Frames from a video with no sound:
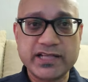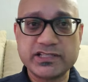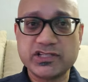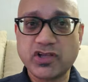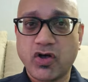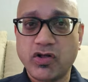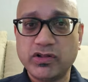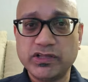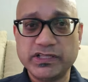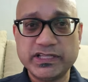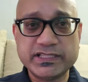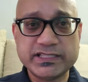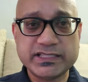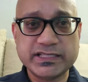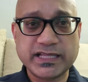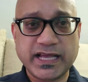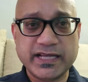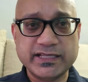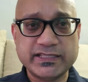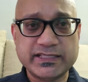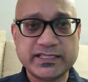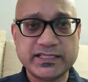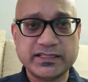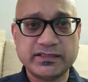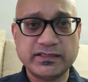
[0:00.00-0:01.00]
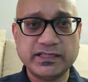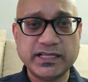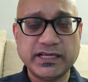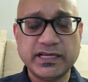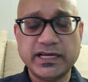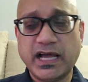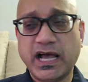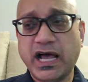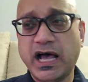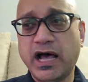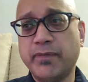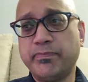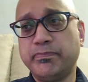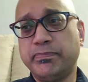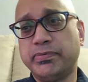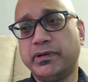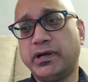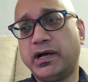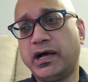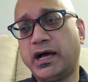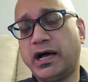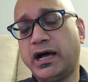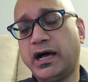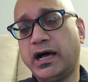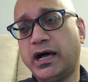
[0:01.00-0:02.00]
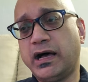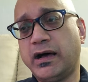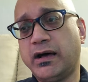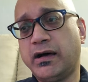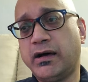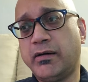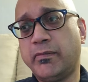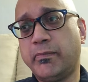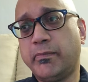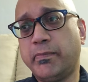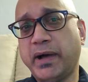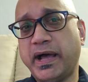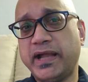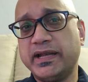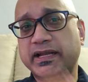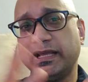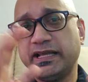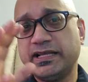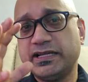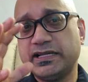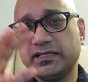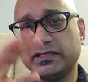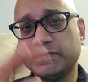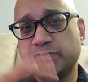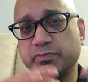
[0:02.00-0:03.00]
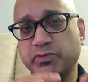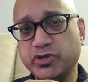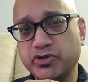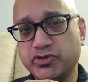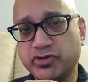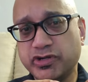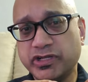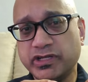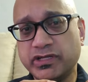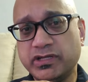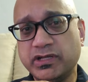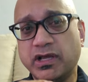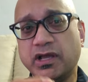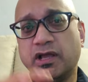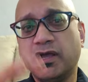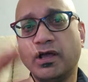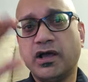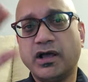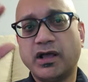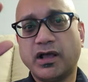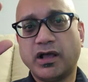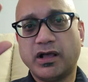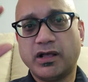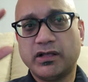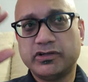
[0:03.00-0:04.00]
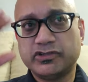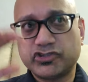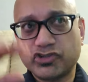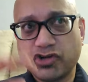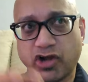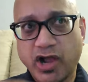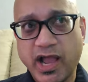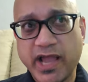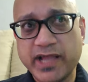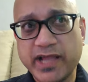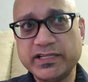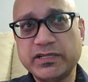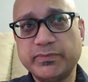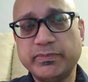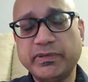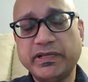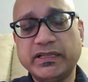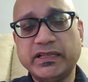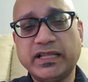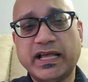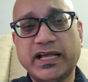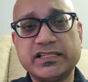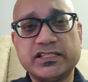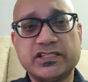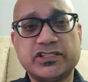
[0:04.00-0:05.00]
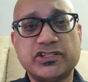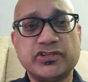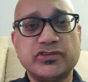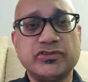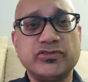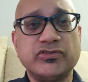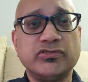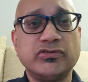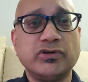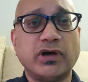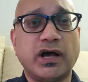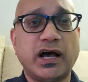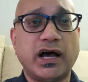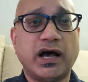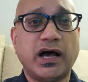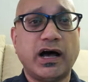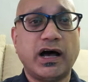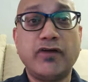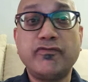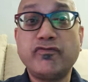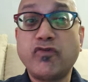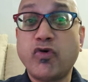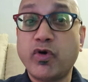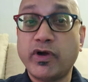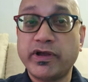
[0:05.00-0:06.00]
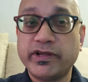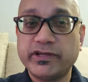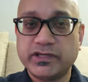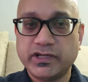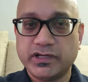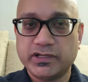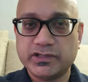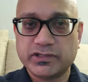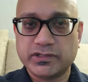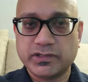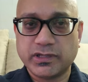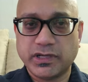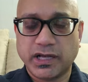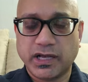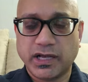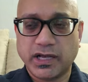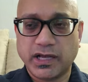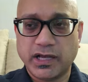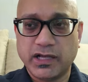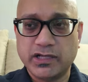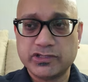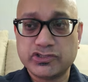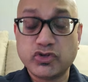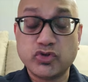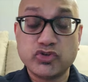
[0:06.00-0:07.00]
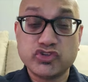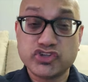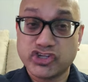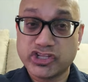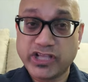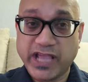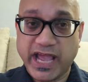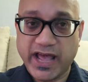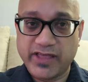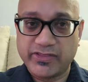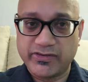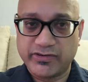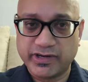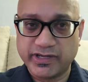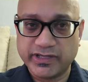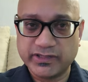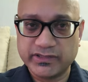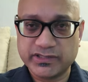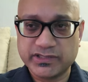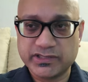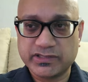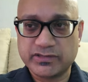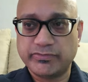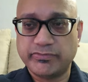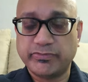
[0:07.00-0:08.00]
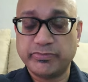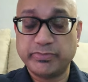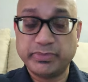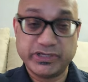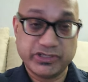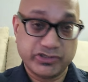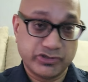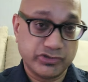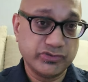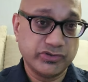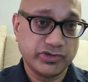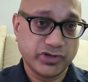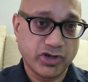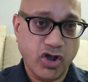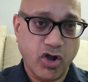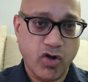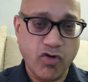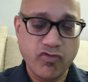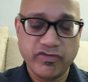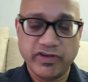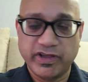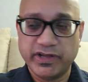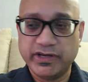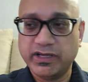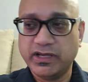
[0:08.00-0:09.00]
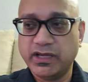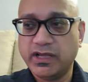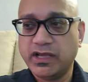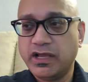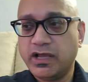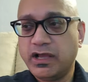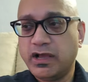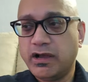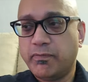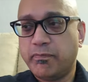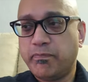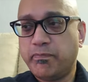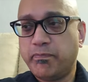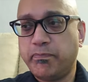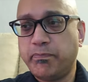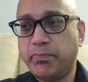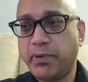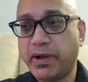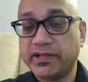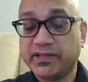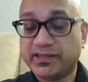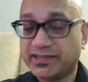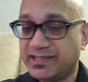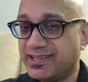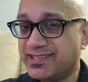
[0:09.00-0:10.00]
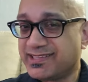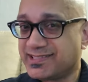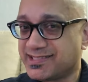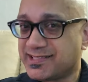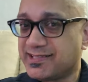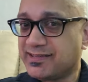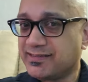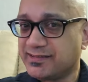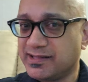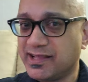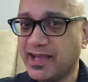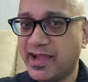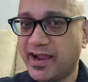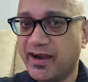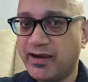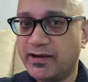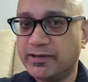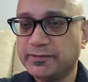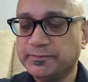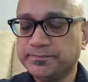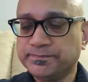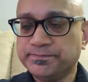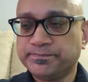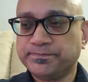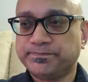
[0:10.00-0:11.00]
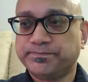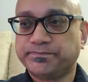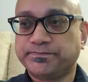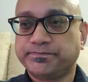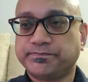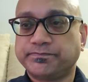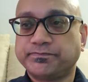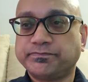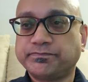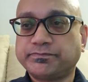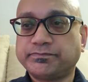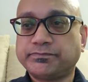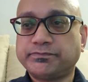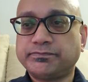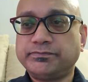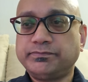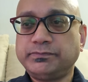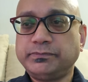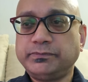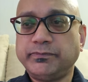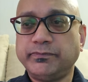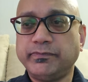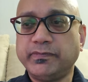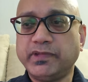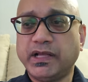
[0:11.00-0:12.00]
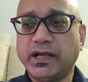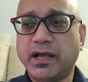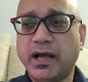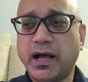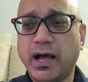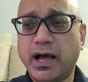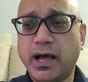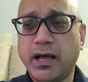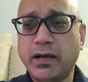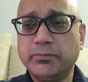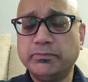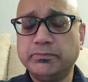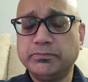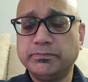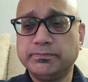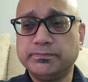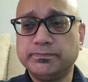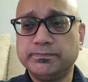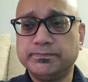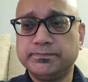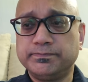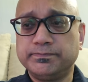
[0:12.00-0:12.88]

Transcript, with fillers: has all its lights lit up, uh, but it is muted, trying to be less to uh, avoid uh, social gatherings due to COVID. But it's still there. Um,